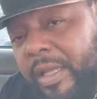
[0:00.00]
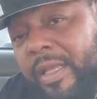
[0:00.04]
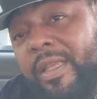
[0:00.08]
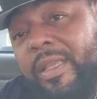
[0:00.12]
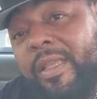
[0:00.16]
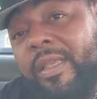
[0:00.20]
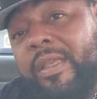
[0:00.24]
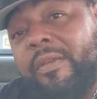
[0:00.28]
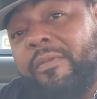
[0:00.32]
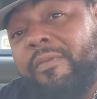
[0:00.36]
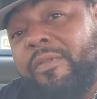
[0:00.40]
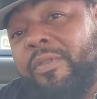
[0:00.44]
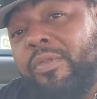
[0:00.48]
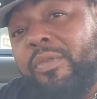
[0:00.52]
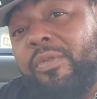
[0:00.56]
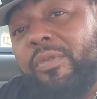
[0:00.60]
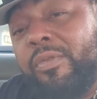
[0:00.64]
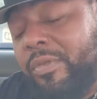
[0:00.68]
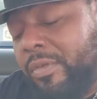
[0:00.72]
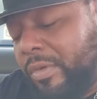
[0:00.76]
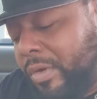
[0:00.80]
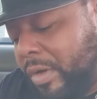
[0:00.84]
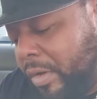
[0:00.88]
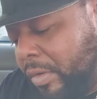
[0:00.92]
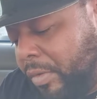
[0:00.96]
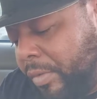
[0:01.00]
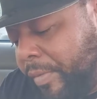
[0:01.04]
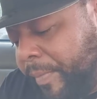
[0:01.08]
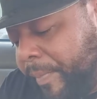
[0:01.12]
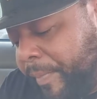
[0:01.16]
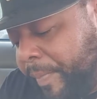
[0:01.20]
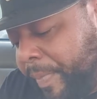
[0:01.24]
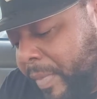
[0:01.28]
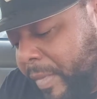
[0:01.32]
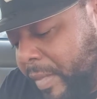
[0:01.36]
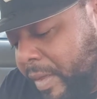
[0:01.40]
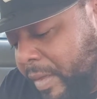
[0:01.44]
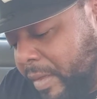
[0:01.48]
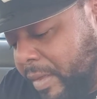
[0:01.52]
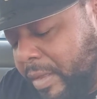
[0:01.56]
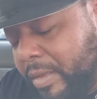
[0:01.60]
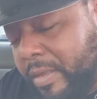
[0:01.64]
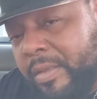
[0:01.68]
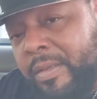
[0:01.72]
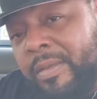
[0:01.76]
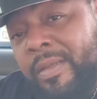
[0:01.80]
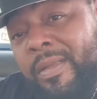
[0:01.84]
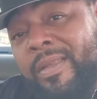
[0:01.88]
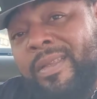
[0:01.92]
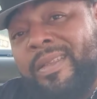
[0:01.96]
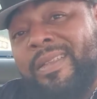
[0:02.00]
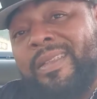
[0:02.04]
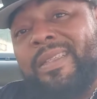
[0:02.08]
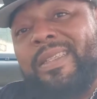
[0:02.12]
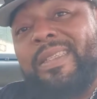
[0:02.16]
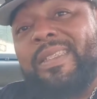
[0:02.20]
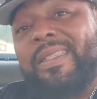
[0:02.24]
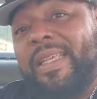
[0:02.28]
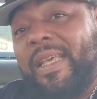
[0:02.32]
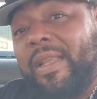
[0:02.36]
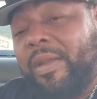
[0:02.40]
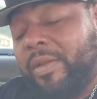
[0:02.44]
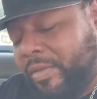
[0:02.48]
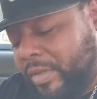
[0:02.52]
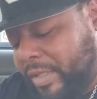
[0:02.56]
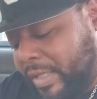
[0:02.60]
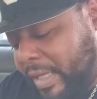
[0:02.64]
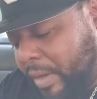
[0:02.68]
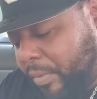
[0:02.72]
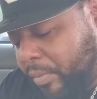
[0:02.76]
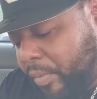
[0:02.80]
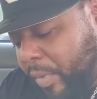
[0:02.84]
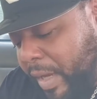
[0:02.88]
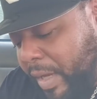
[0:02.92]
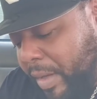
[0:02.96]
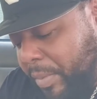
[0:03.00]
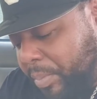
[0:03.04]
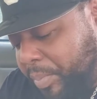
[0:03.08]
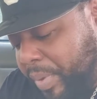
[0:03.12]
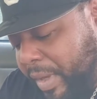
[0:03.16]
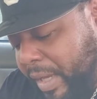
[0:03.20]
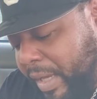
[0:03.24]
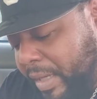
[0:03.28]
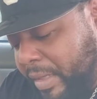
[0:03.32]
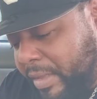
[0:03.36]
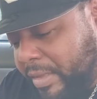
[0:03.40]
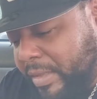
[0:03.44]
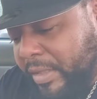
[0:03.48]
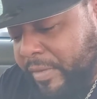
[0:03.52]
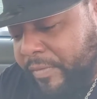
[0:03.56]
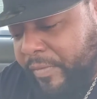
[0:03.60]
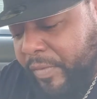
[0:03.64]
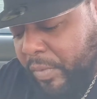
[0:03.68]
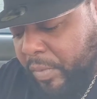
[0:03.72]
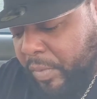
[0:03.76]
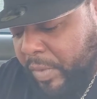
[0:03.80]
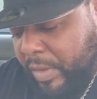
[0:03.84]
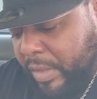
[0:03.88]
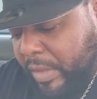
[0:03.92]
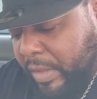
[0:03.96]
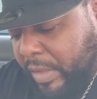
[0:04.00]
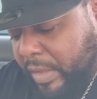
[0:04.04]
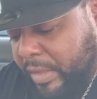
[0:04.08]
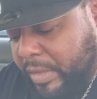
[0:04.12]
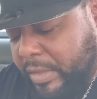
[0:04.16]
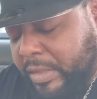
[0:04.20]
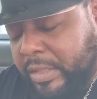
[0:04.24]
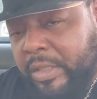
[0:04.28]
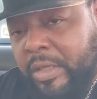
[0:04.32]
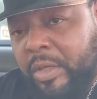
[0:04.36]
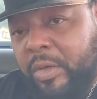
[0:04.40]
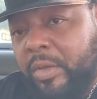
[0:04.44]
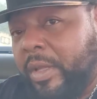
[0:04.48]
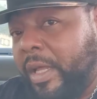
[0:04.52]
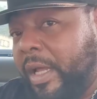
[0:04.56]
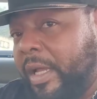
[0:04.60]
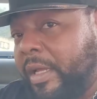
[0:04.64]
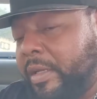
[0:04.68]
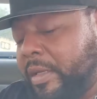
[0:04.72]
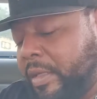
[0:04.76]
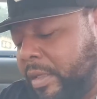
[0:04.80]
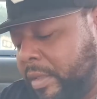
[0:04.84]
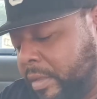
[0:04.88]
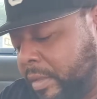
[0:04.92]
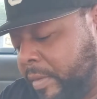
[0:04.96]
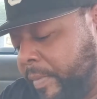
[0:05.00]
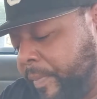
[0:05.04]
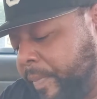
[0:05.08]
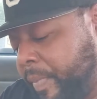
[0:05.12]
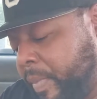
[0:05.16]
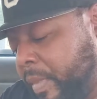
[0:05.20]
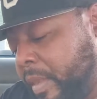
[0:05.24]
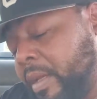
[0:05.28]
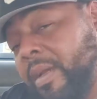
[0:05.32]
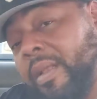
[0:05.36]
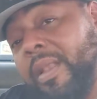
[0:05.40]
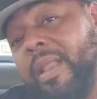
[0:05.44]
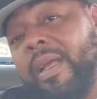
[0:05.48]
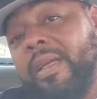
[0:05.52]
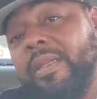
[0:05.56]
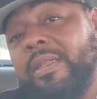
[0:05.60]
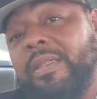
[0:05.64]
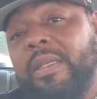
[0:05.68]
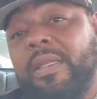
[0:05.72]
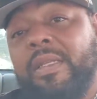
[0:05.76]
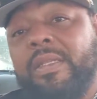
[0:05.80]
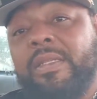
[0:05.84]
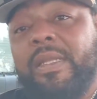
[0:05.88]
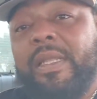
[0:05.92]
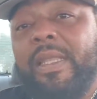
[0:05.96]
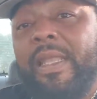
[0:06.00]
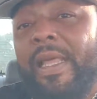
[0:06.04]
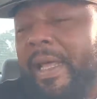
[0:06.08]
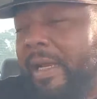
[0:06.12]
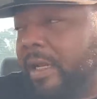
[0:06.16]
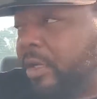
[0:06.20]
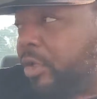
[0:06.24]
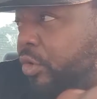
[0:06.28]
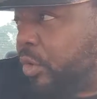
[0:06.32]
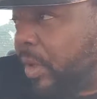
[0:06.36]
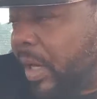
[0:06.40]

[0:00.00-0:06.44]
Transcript: They give you, you know, a little set rate of pay just for when it is slow like this. Like I said, it's a lot of